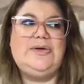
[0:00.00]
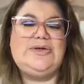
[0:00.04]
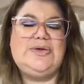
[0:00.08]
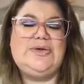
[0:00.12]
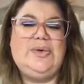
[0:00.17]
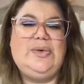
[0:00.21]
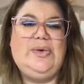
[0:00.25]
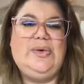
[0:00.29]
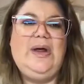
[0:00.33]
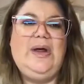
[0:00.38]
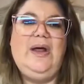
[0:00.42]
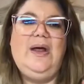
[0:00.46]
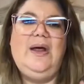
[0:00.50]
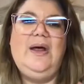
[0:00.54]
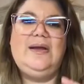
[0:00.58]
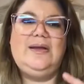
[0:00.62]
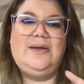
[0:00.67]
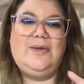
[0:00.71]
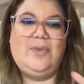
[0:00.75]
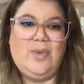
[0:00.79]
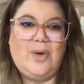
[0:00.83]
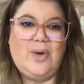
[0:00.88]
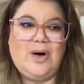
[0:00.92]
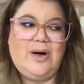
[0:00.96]
So
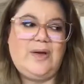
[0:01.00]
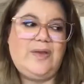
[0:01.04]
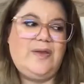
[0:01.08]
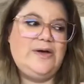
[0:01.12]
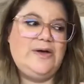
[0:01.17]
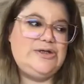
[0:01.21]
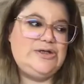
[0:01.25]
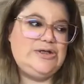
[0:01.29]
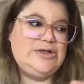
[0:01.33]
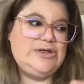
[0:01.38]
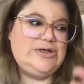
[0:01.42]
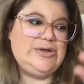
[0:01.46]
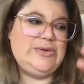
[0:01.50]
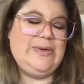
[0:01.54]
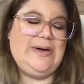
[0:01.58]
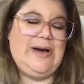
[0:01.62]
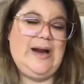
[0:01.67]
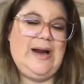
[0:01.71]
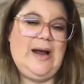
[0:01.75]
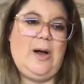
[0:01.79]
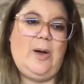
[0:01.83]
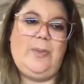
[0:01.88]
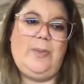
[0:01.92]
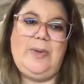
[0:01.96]
the work that you do
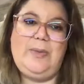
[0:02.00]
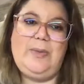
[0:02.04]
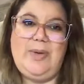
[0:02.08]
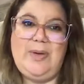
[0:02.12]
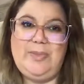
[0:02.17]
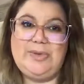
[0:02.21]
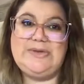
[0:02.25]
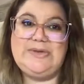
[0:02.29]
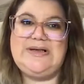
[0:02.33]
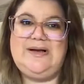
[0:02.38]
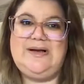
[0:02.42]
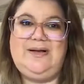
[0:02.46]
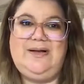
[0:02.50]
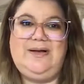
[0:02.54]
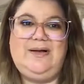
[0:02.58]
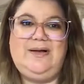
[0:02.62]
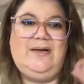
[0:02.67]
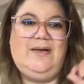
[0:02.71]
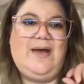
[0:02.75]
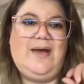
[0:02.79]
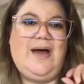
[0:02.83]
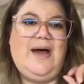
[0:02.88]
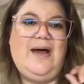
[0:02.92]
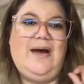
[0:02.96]
in helping people to
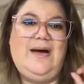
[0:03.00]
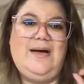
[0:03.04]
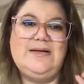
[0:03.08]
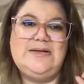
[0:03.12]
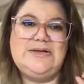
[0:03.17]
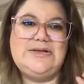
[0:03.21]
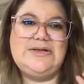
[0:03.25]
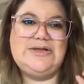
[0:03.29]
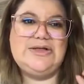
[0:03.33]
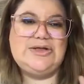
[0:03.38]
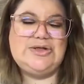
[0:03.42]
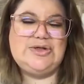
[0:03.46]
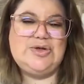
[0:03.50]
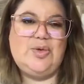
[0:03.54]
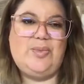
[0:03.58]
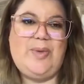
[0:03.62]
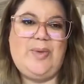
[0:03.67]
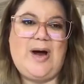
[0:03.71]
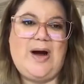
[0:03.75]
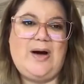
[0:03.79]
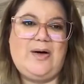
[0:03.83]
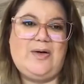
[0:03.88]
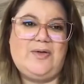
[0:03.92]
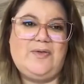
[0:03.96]
clear that is just so
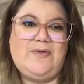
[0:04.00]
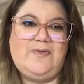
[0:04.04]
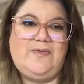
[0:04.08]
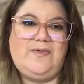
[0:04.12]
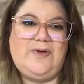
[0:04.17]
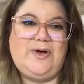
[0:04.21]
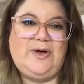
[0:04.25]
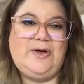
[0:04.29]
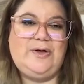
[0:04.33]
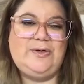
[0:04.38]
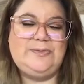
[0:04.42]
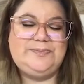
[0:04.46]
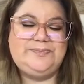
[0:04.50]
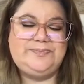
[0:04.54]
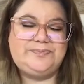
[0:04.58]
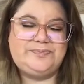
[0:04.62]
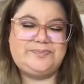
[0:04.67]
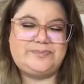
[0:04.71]
powerful.